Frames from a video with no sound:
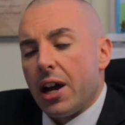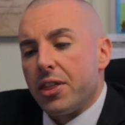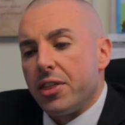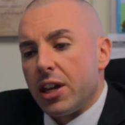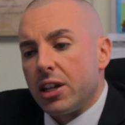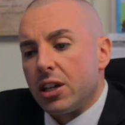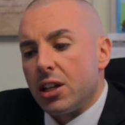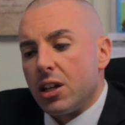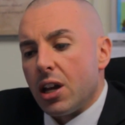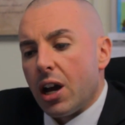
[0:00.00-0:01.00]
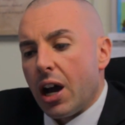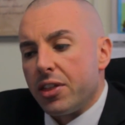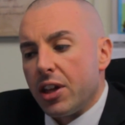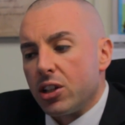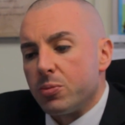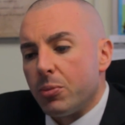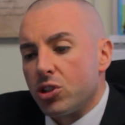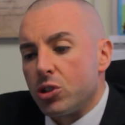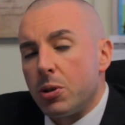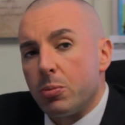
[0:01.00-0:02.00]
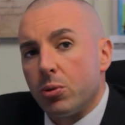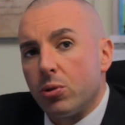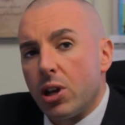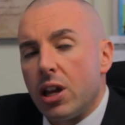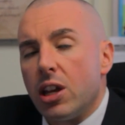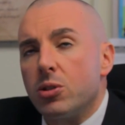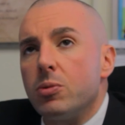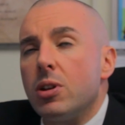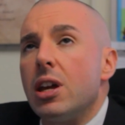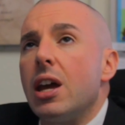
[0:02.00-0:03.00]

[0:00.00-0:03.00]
I think, I think as much as people, is,